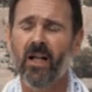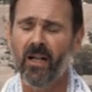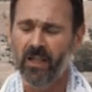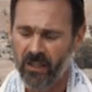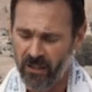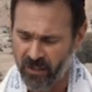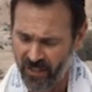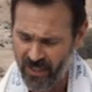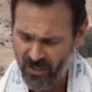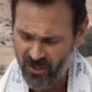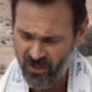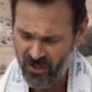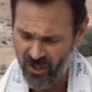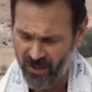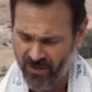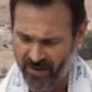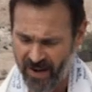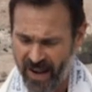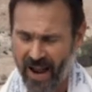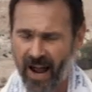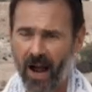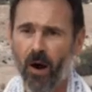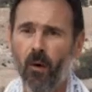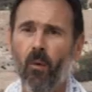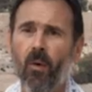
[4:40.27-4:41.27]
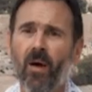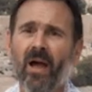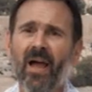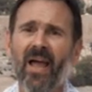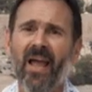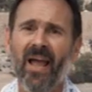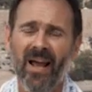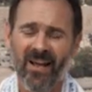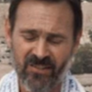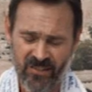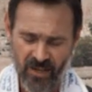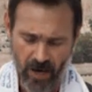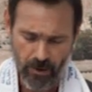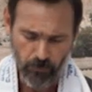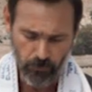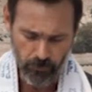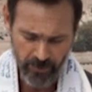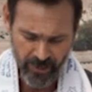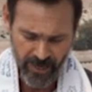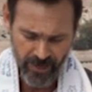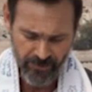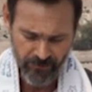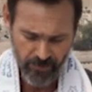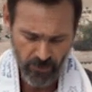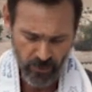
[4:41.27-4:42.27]
Listen now as I
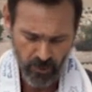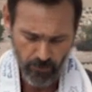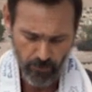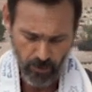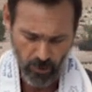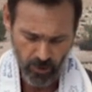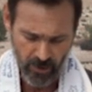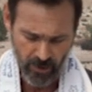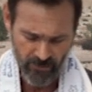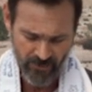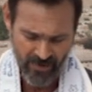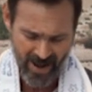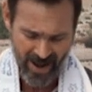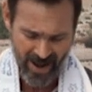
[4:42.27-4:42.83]
read from the book of